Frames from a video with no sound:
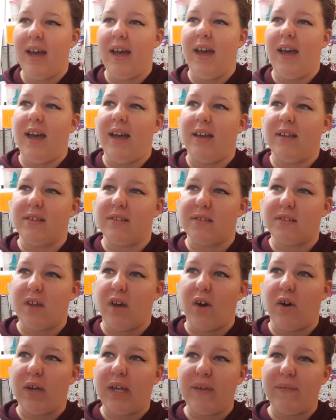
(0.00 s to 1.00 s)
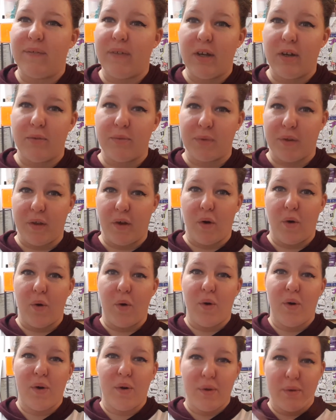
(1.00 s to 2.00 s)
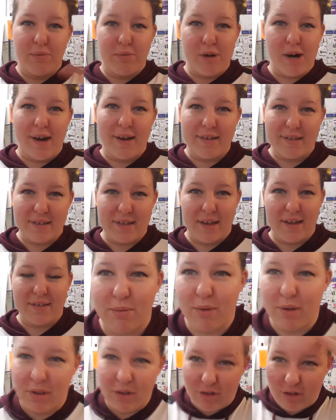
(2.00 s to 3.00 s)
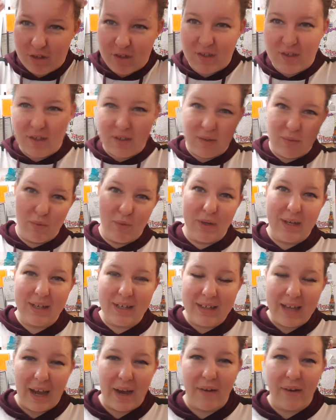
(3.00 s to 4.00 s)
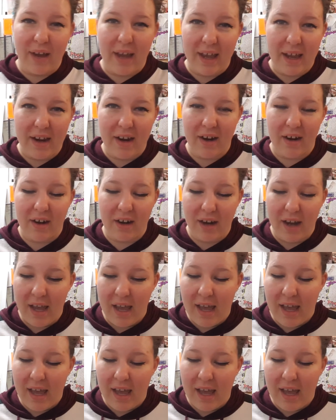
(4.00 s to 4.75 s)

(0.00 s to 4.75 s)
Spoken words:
And so he filmed the whole process with just this wigged out hair,